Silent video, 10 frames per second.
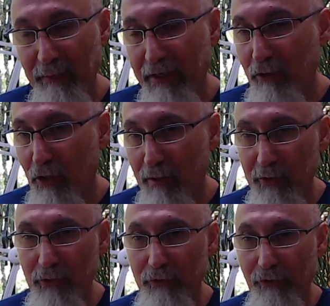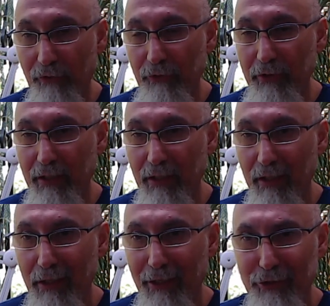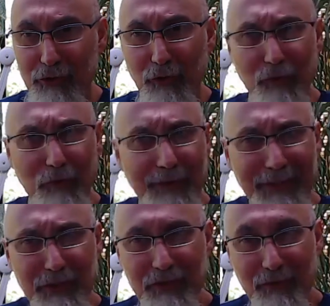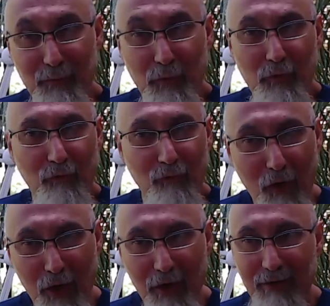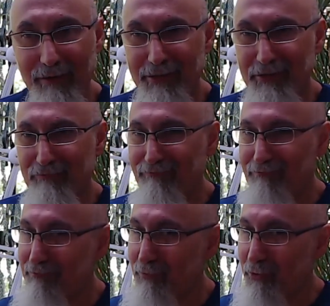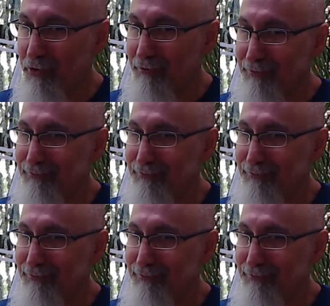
by the Comic Code Authority. So it's more raw, it's more